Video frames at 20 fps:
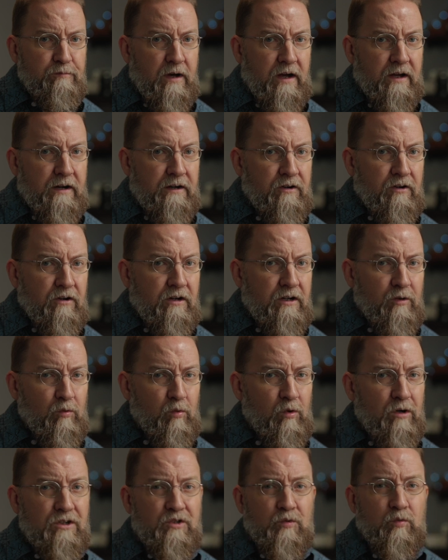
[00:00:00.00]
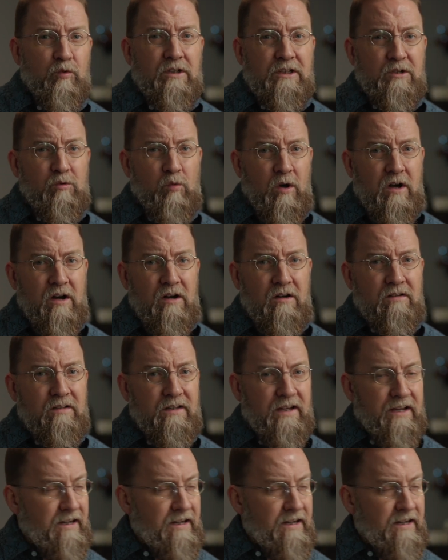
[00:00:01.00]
monitor, it works really well.